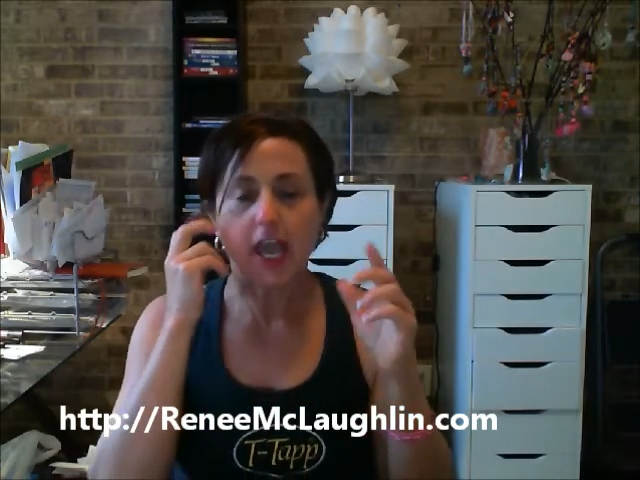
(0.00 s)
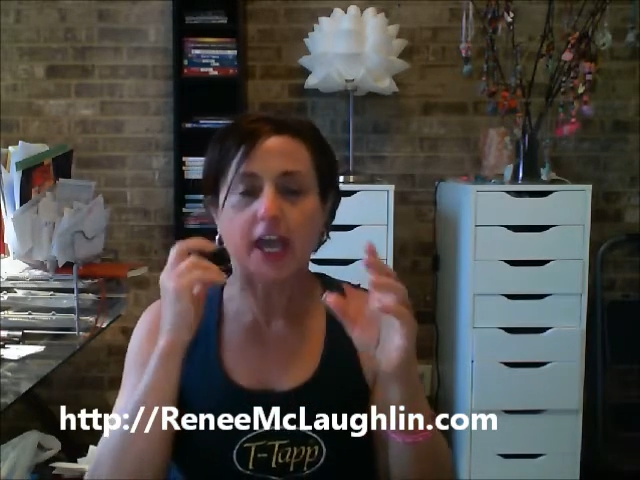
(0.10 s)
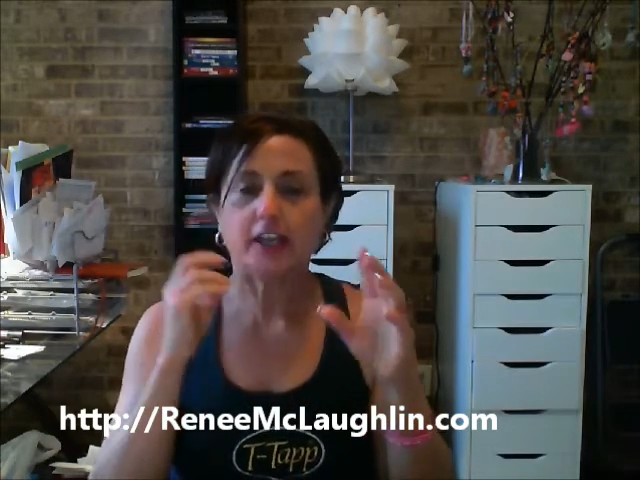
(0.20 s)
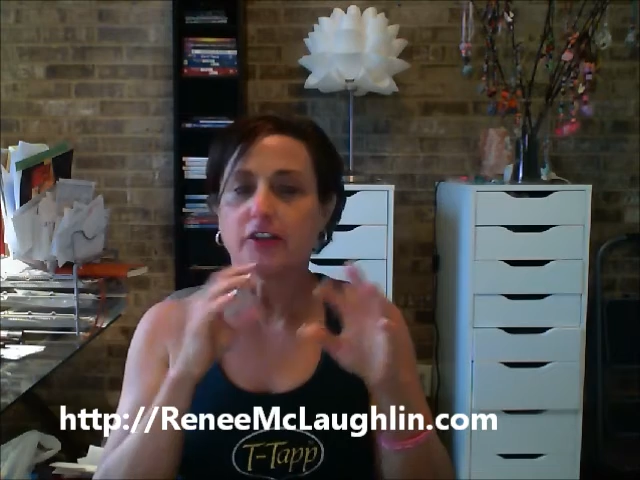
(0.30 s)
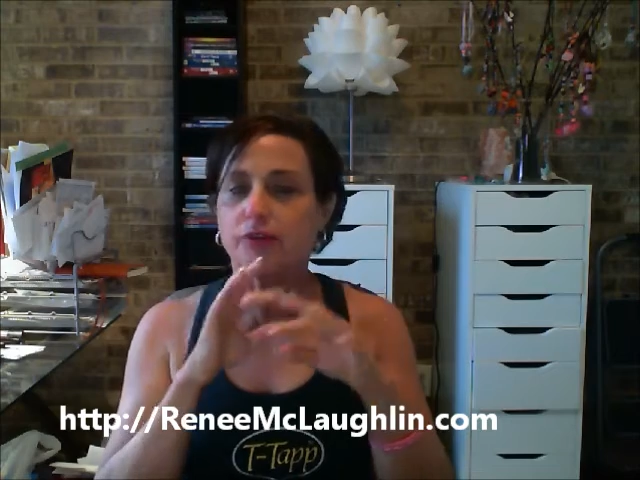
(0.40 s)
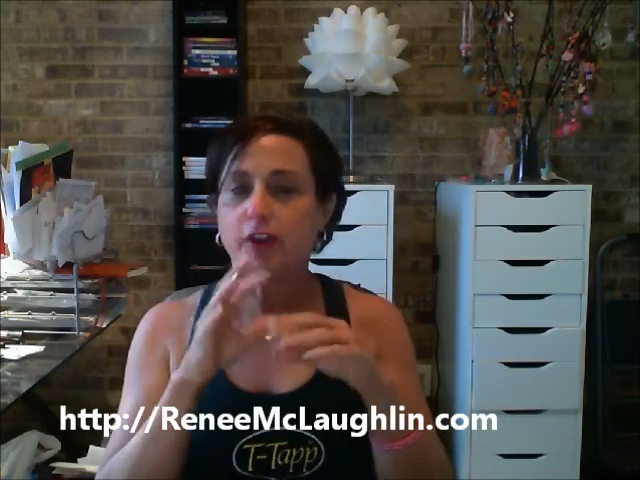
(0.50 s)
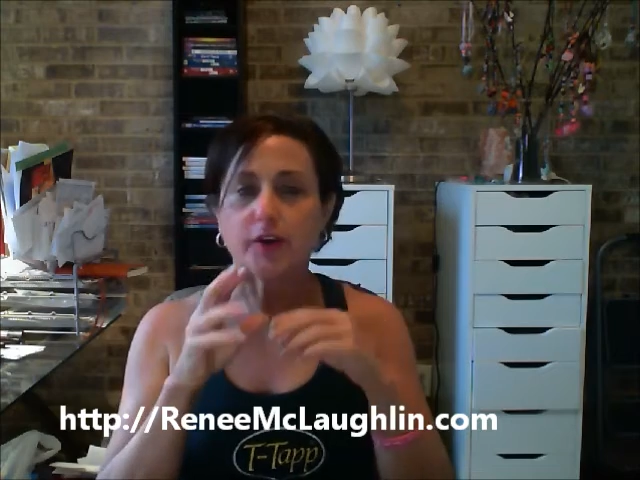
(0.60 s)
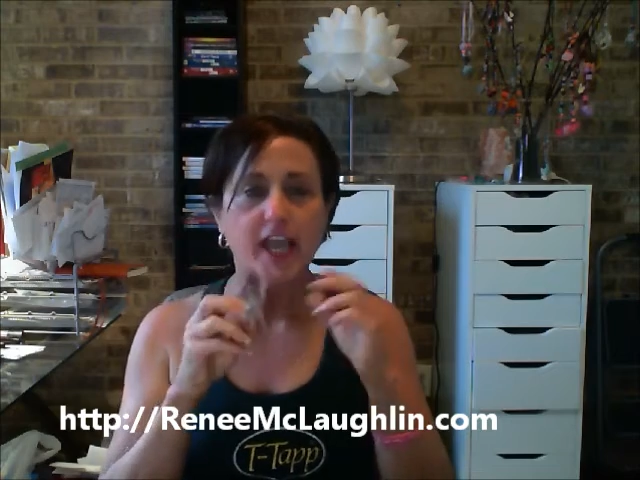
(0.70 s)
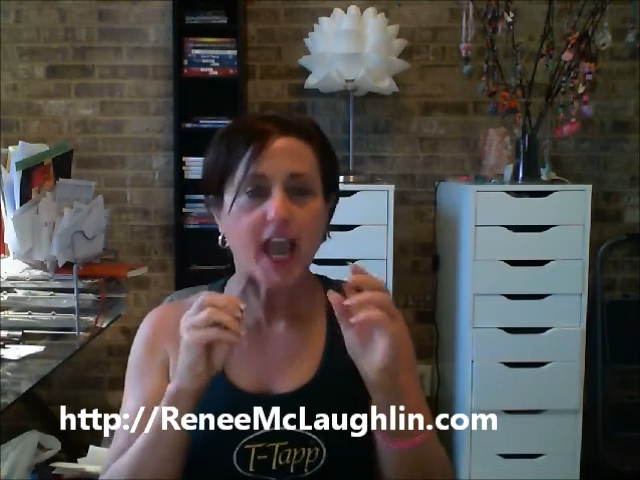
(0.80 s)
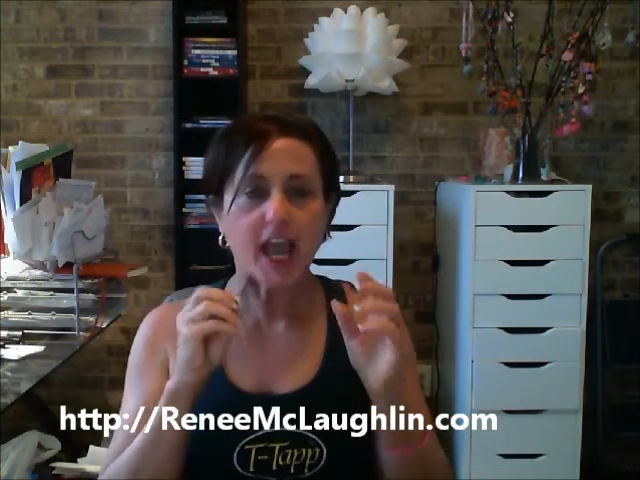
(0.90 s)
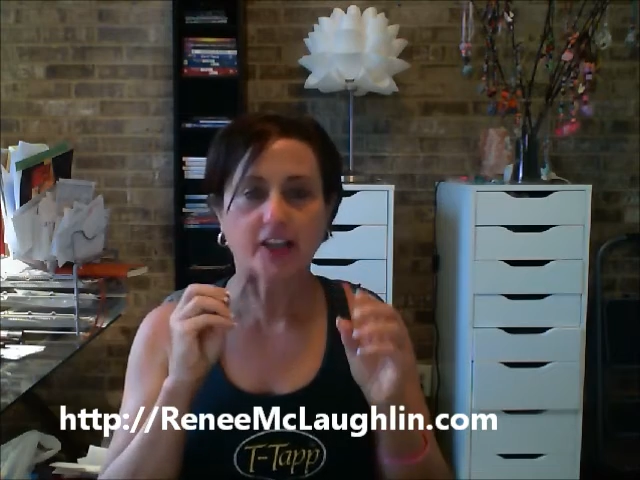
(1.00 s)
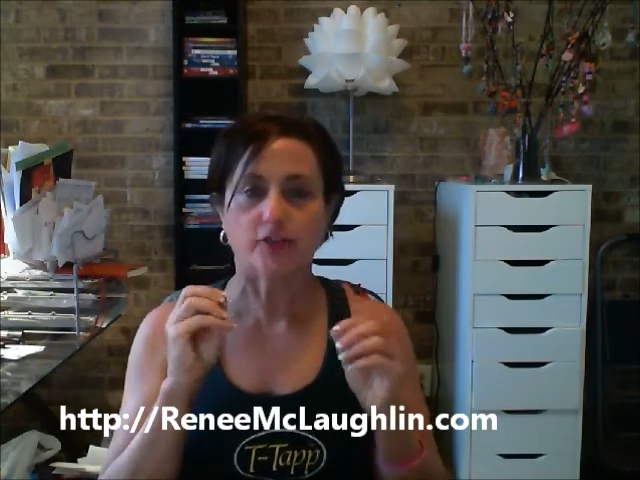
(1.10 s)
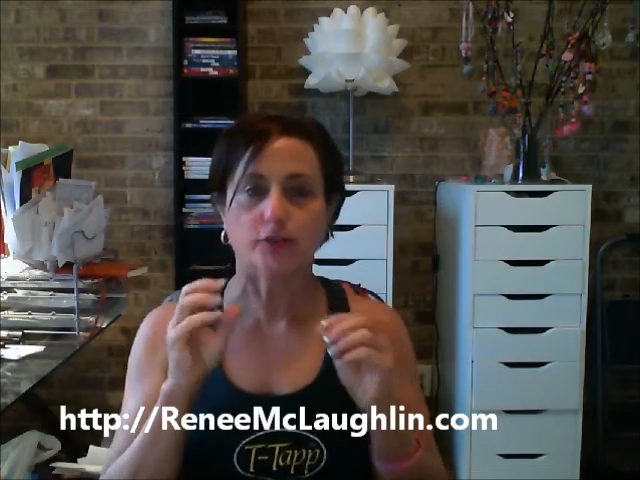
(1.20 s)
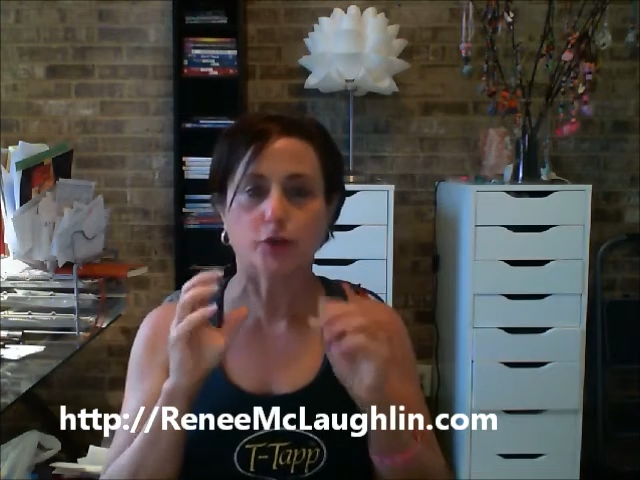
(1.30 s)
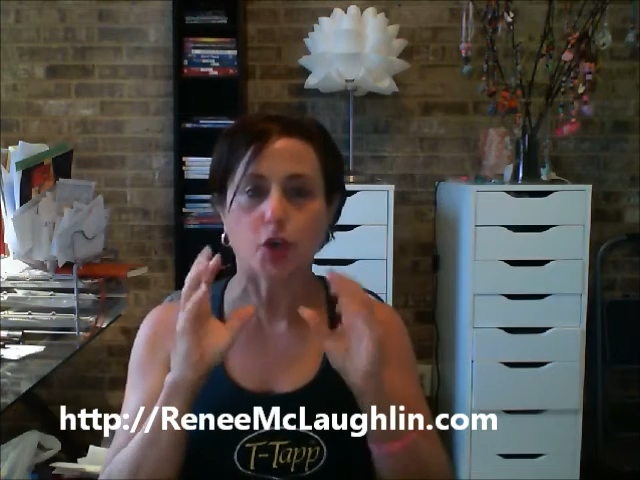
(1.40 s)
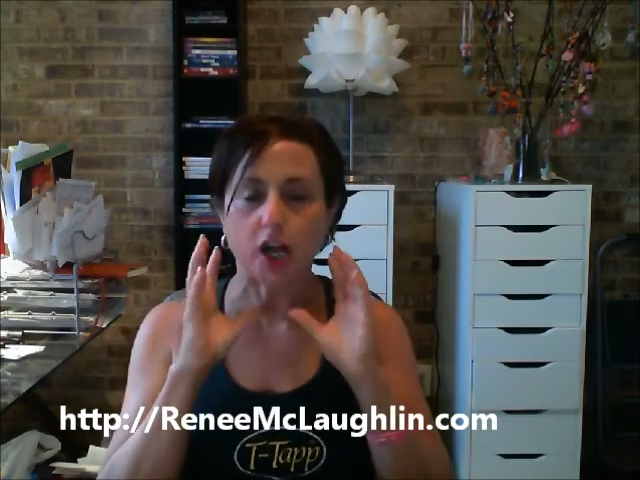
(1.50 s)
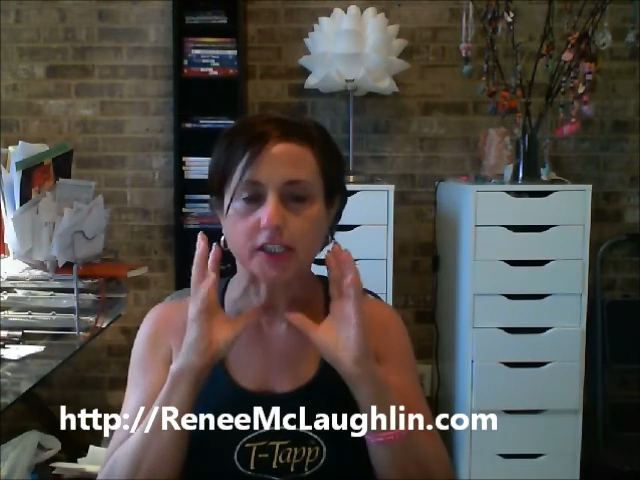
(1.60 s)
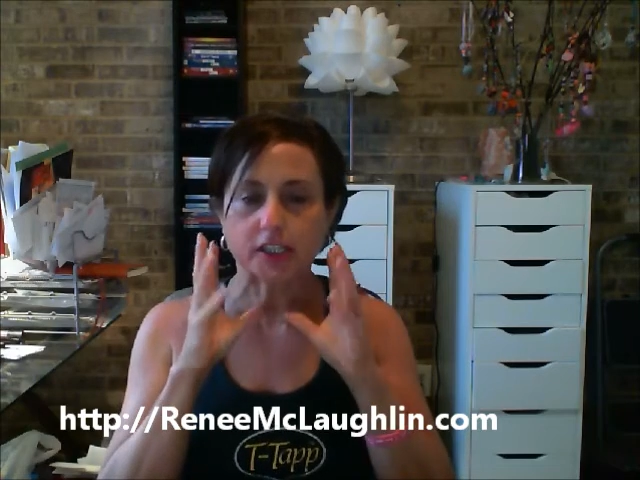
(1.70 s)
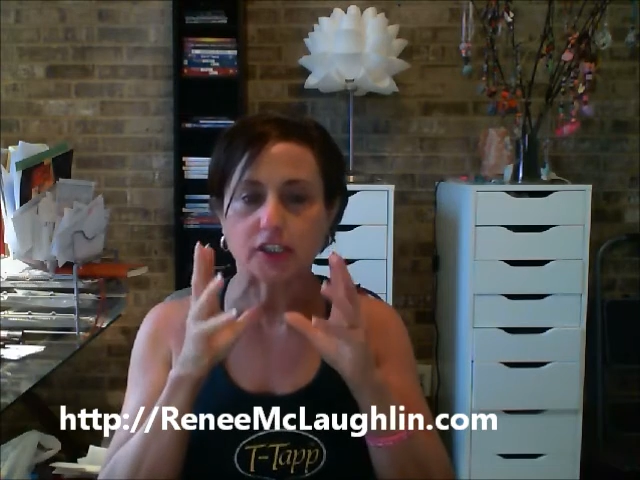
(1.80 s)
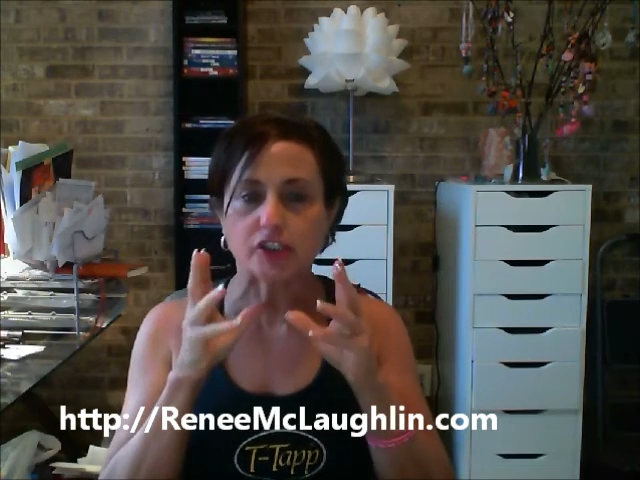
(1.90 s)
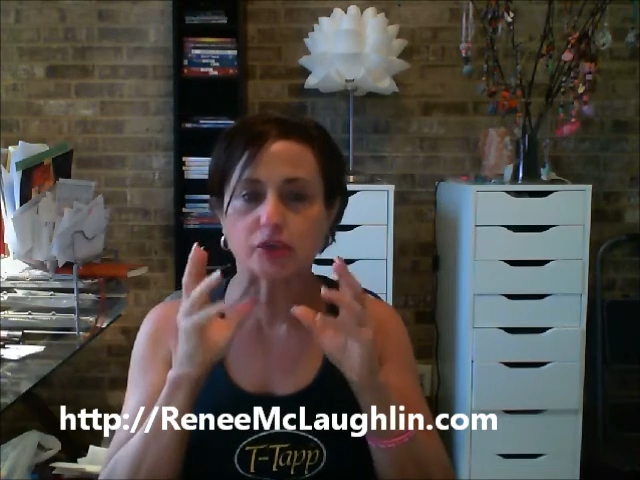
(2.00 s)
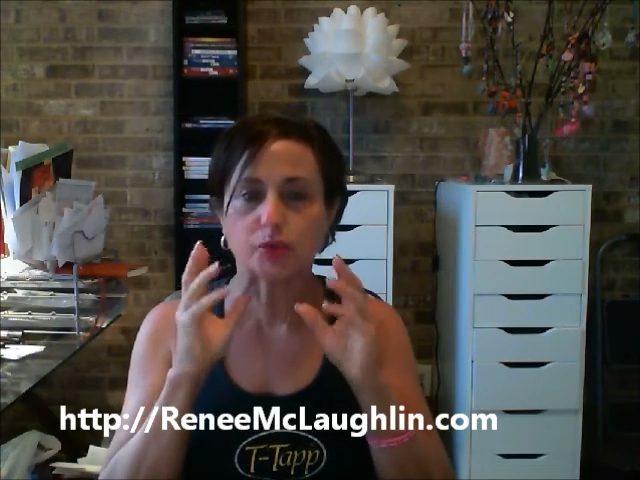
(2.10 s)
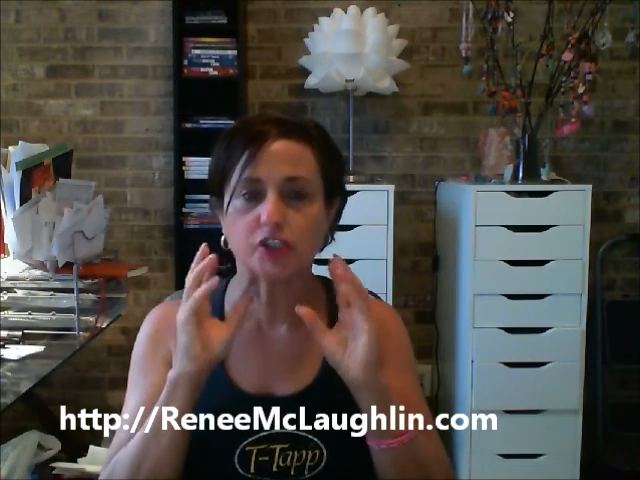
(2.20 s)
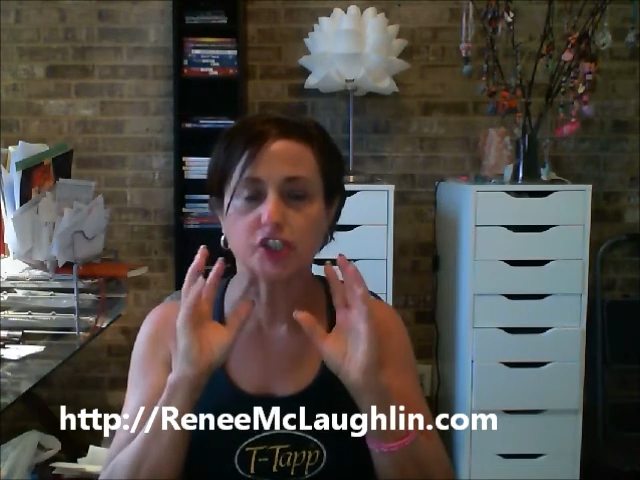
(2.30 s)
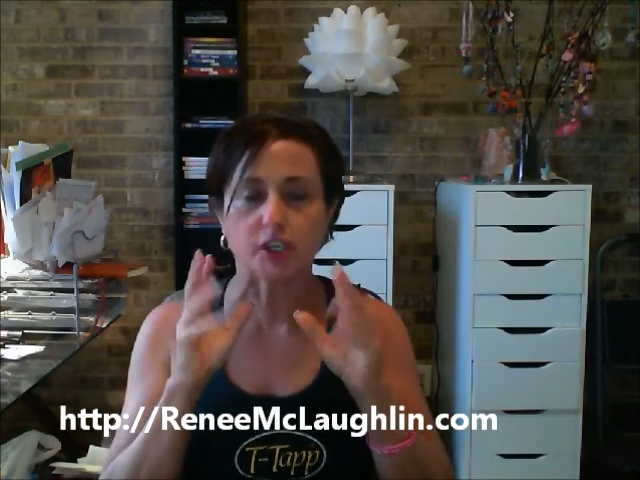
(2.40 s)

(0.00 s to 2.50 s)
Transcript: And it's very active. You're constantly swishing